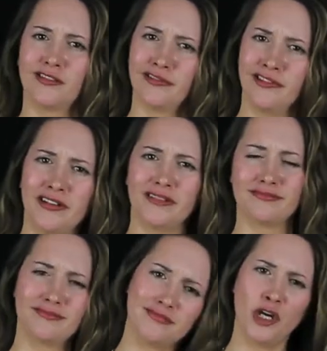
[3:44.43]

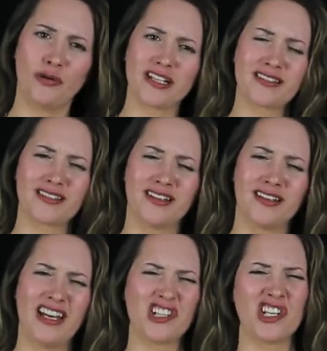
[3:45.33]
Or know us.
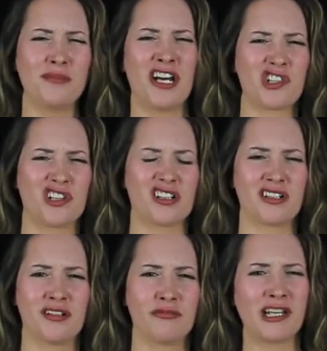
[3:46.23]
Actually, I'm not sure.
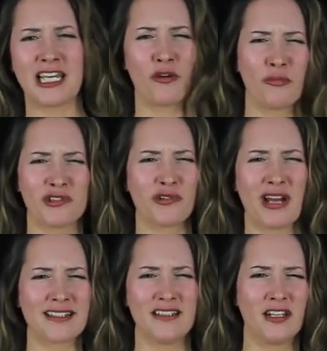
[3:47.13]
Rick Mercer
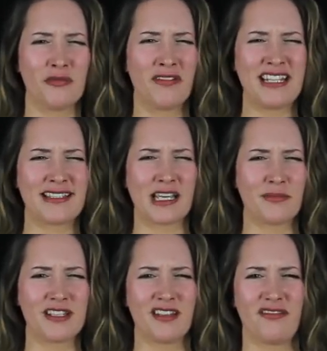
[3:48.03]
hasn't done one of these
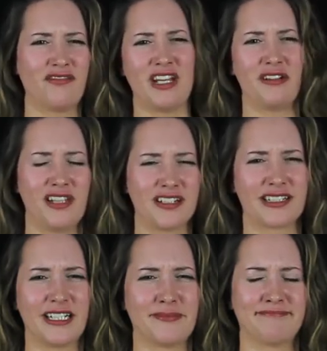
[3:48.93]
segments in a very long
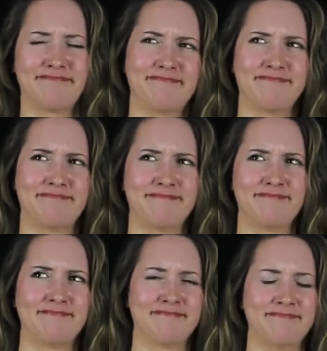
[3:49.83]
time.
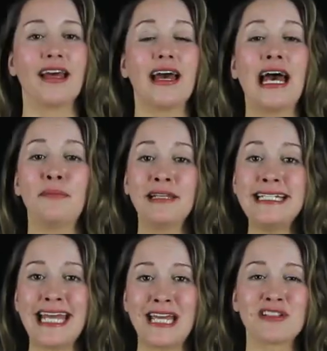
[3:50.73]
Aptly
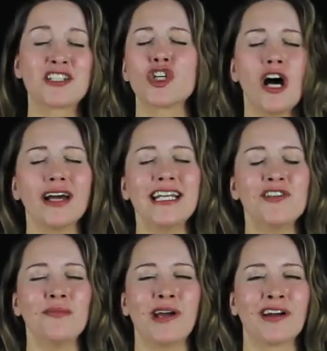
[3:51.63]
named Talking
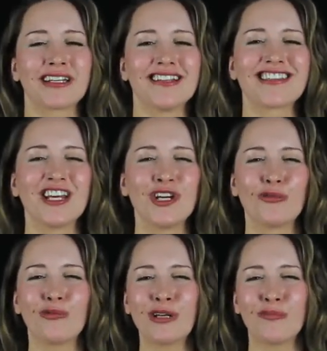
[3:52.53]
to Americans,
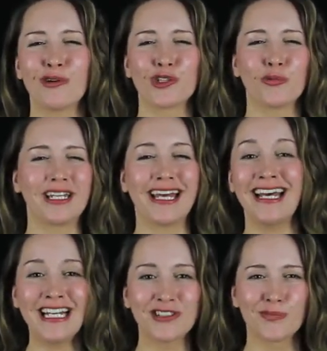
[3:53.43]
Rick Mercer would
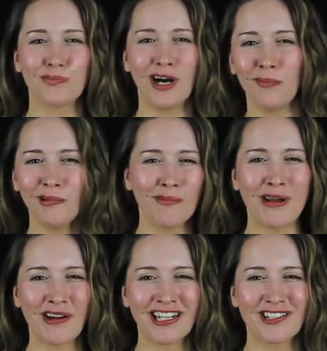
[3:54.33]
head out to popular
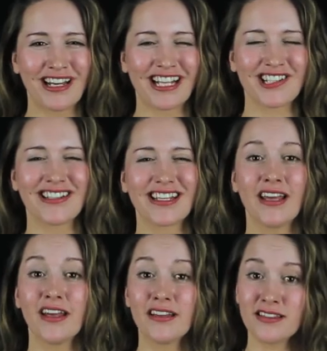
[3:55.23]
American attractions
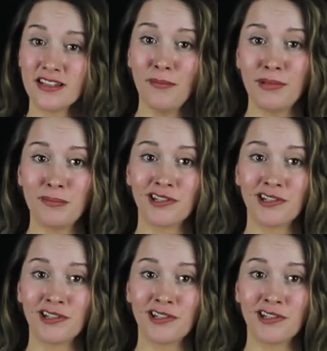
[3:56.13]
and stop people